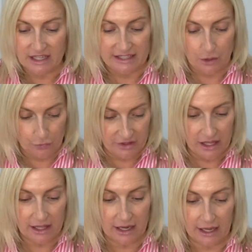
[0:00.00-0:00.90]
I don't
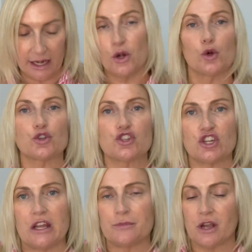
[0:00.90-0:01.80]
think it looks
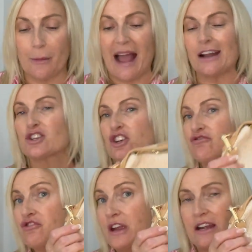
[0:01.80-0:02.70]
cheap. So I'm actually
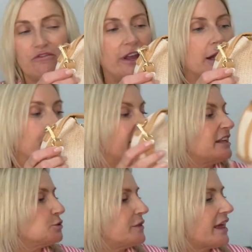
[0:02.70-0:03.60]
really, really
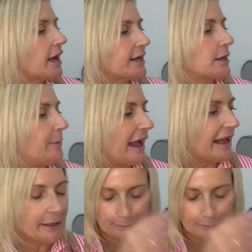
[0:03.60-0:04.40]
pleased with that little bag.